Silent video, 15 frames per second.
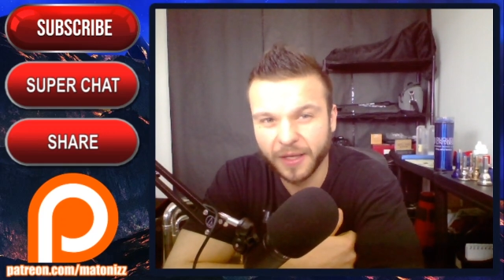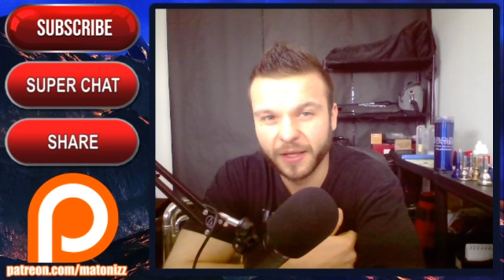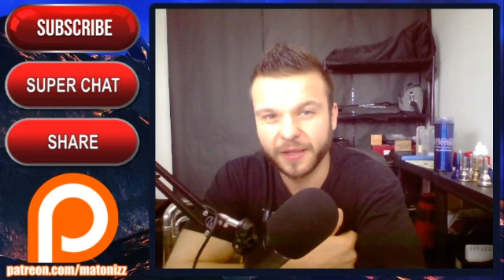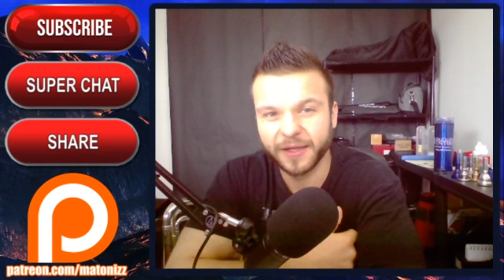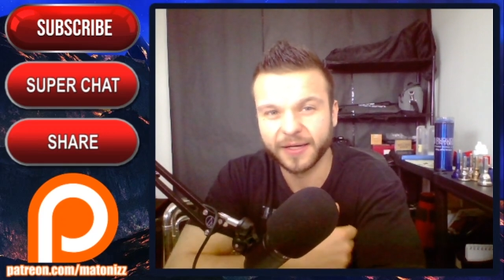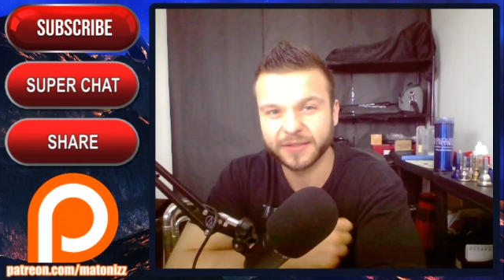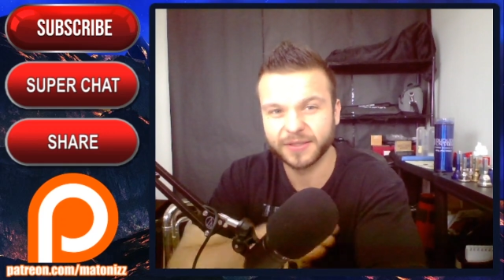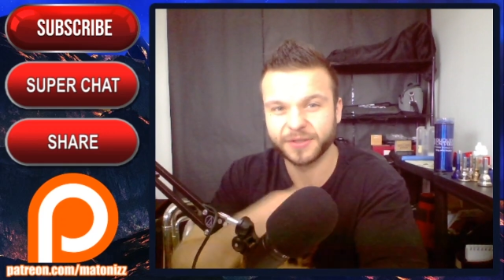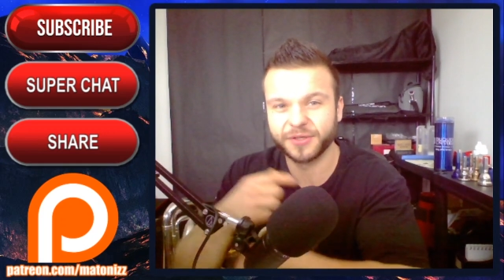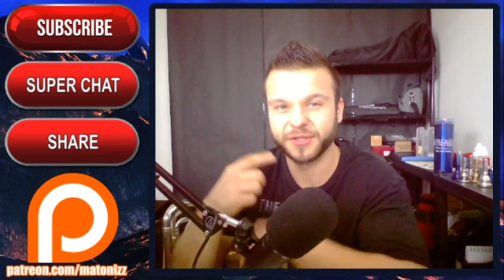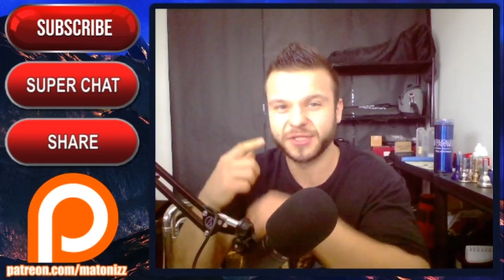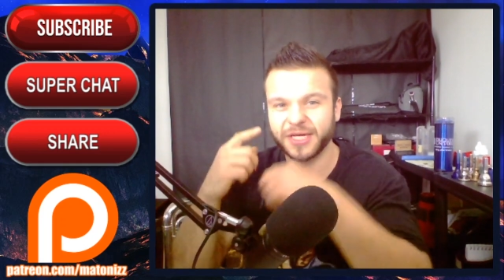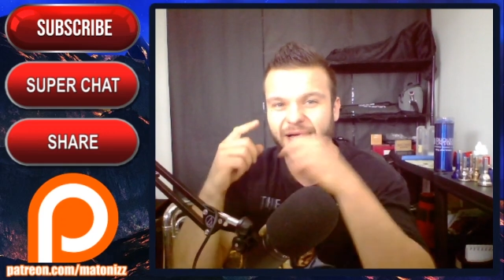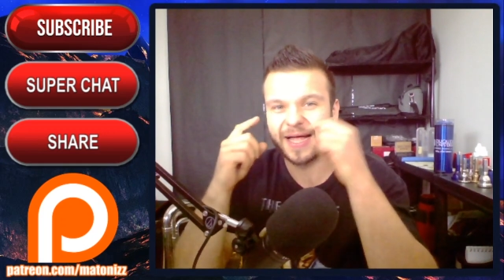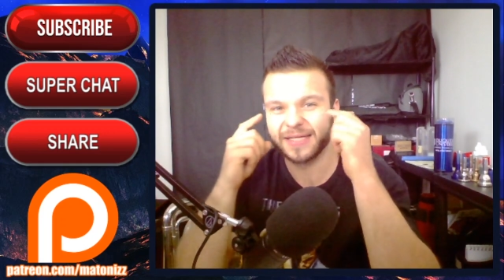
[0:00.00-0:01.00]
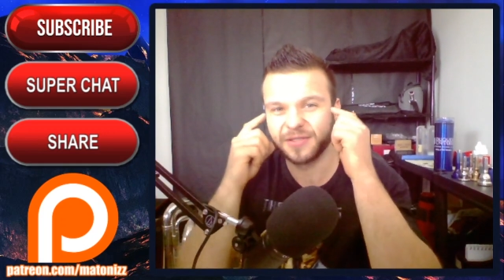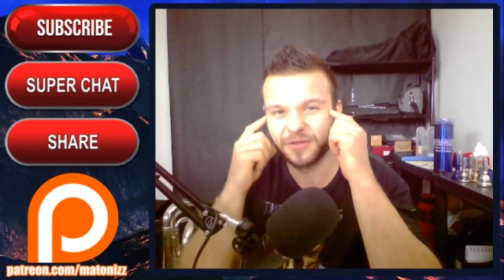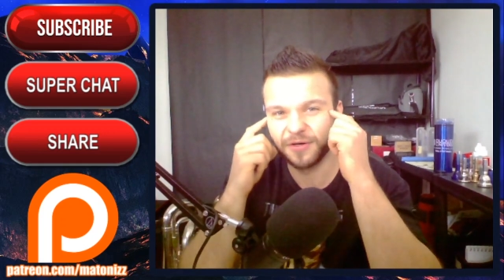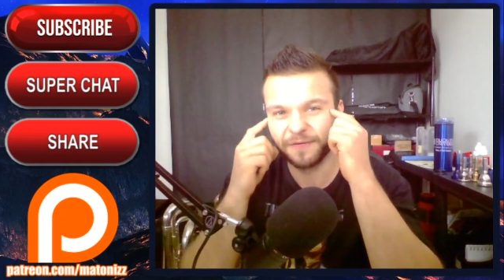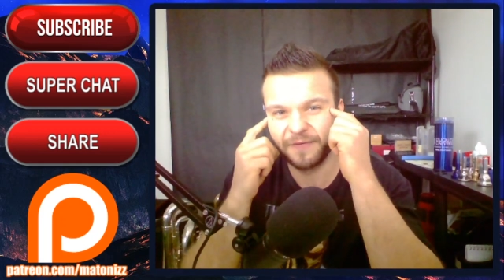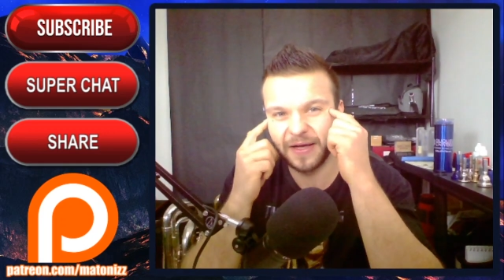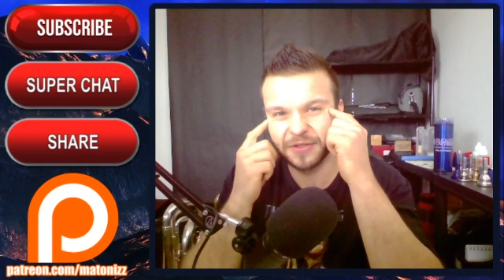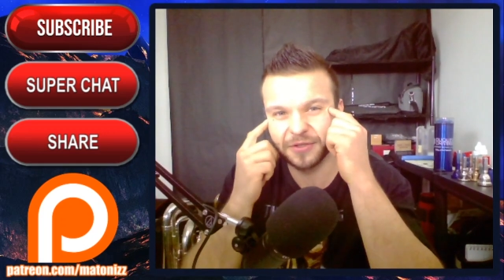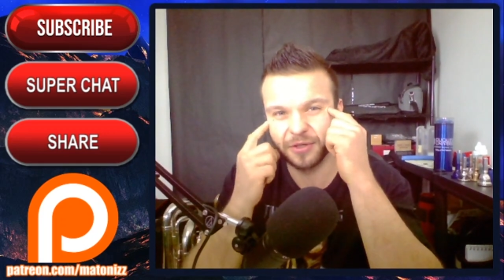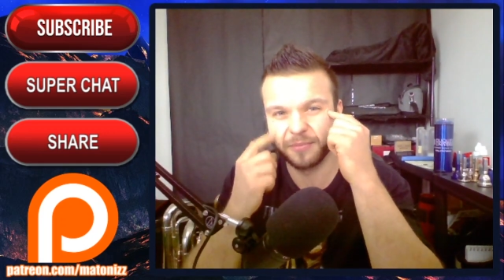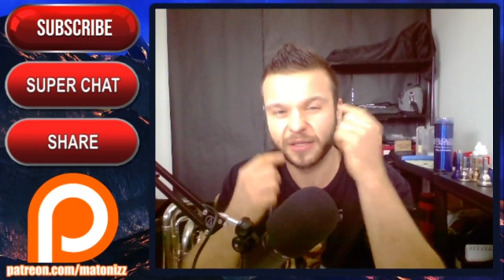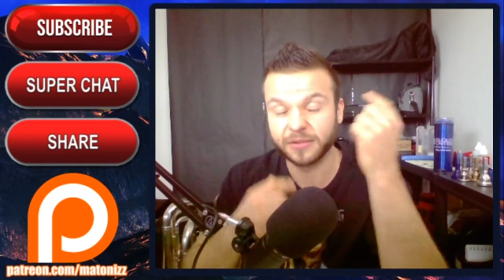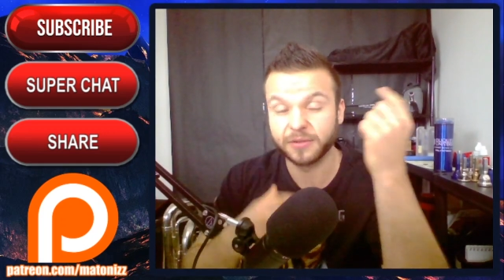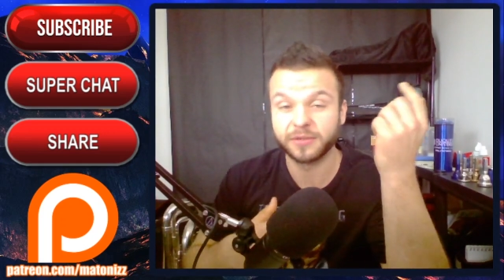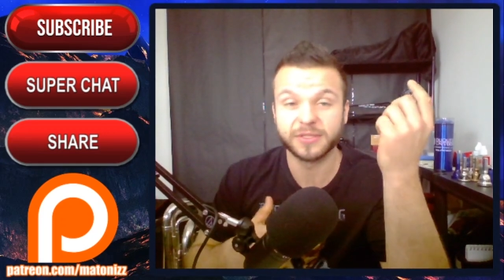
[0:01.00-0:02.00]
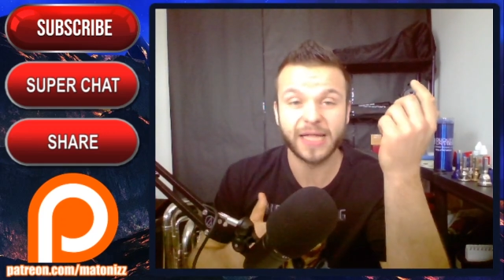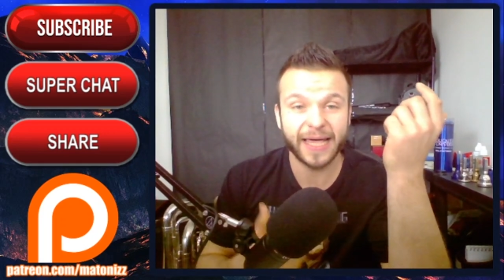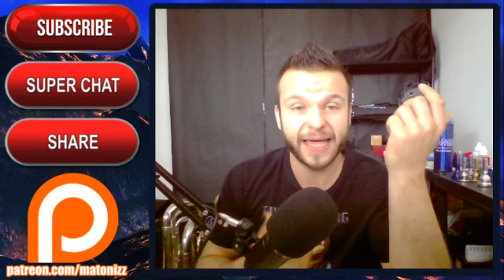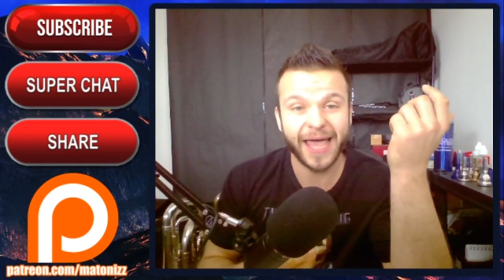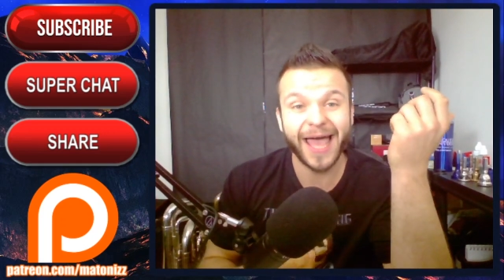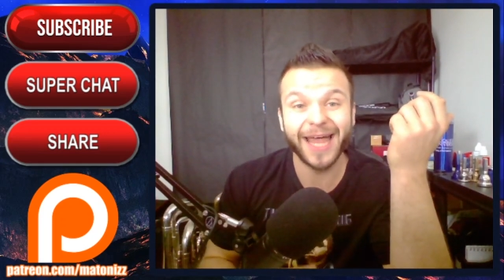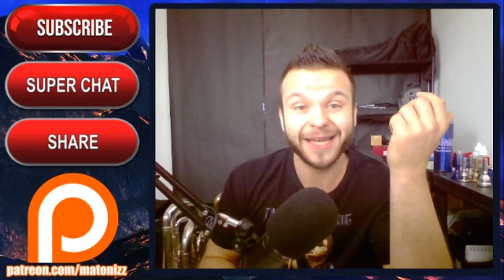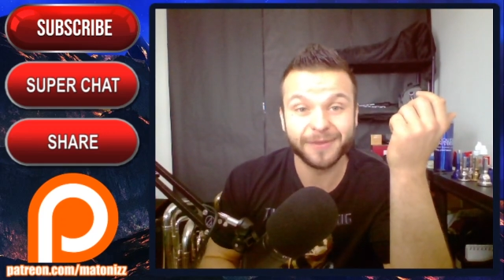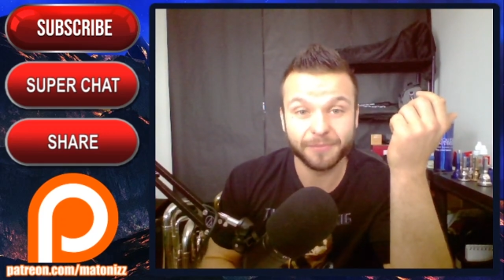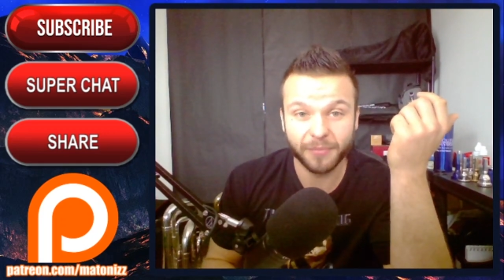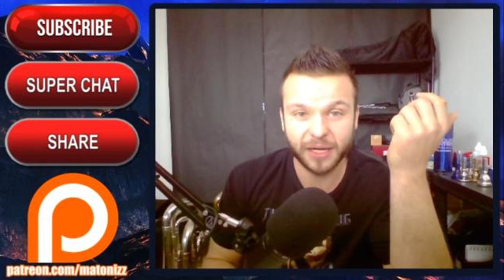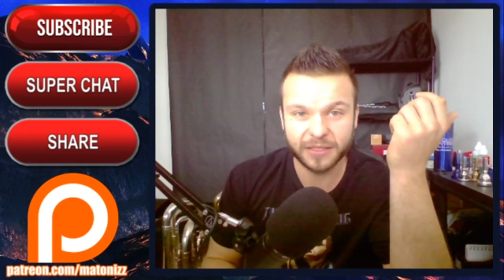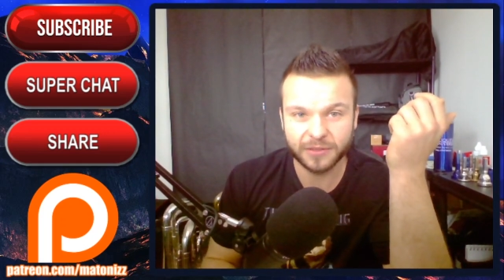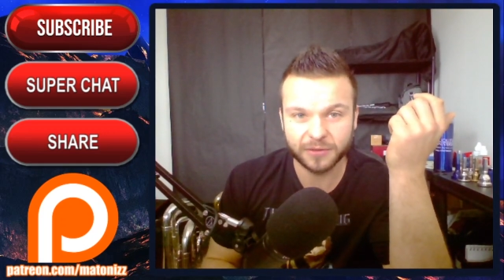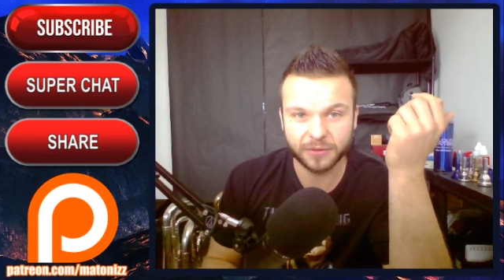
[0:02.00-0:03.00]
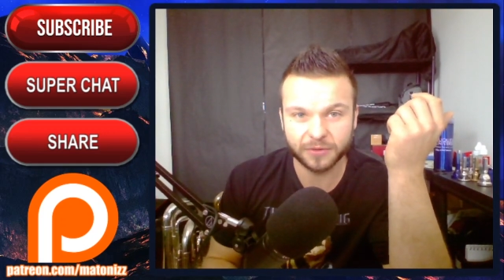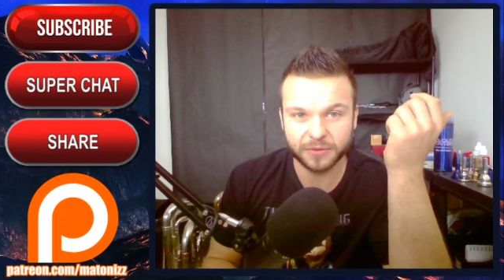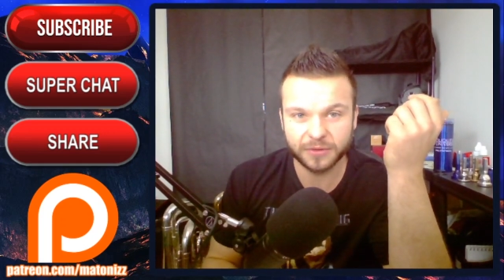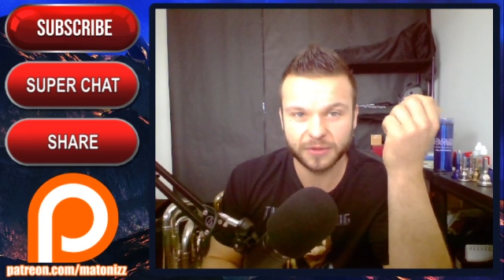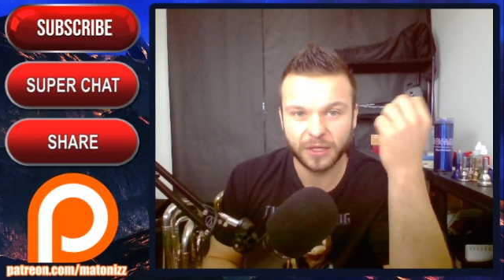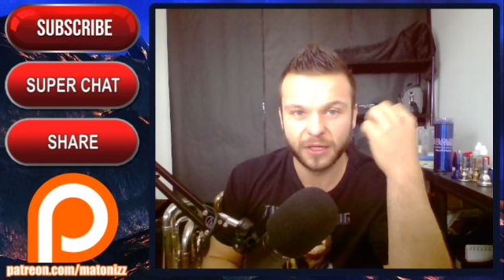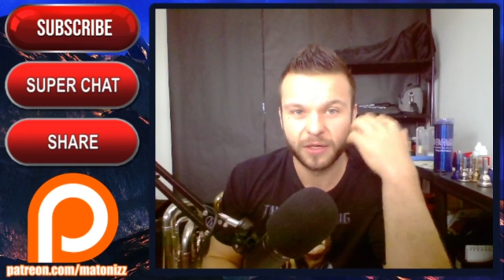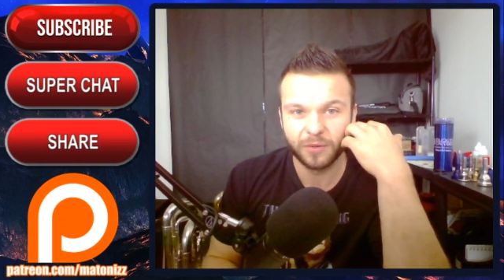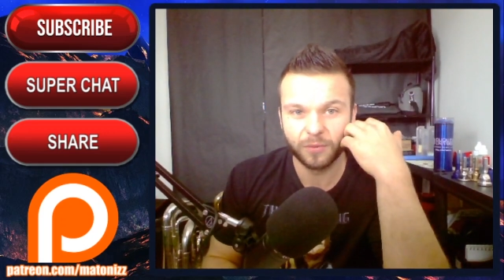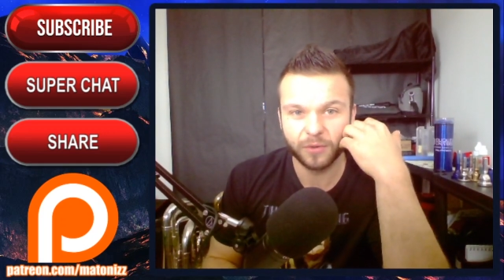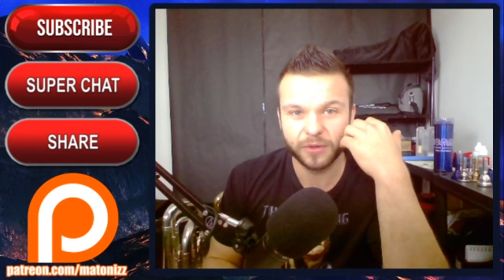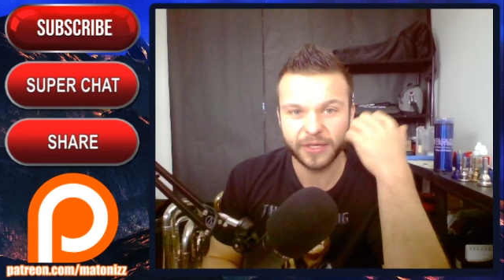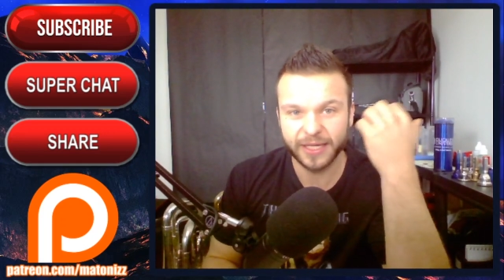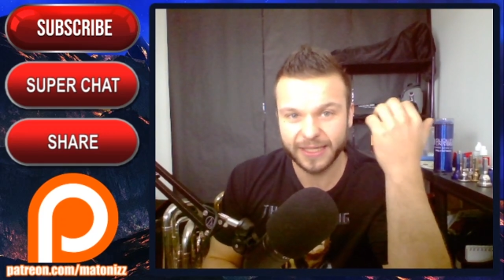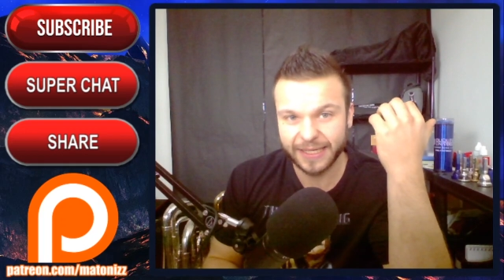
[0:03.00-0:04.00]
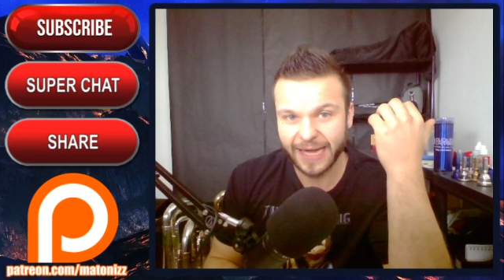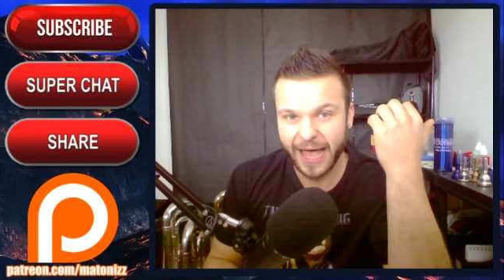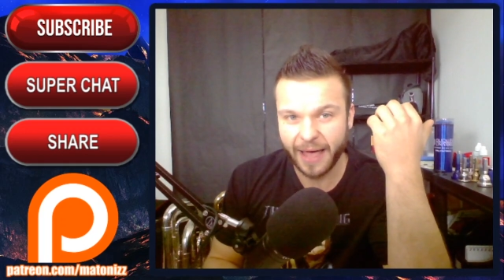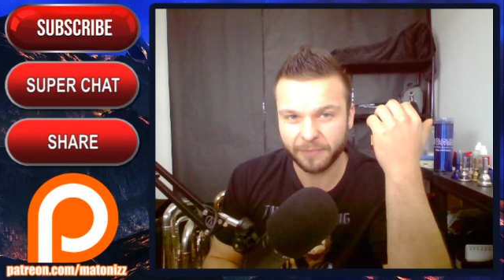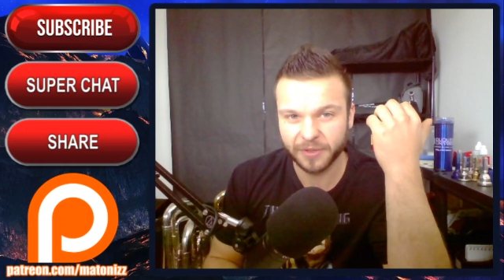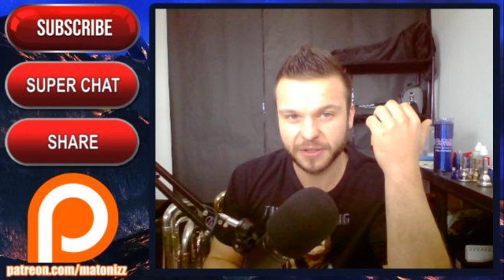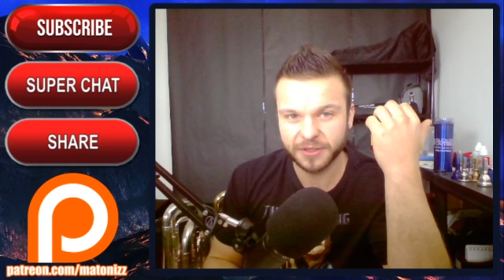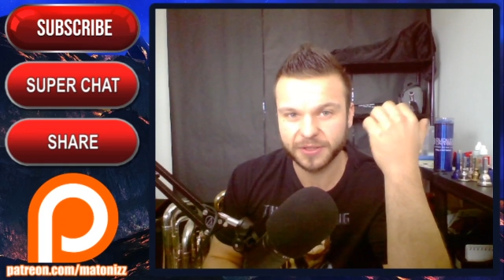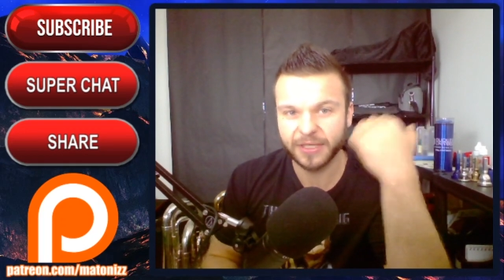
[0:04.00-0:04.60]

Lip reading: there's a good chance your facial muscles, like any muscles, will get damaged.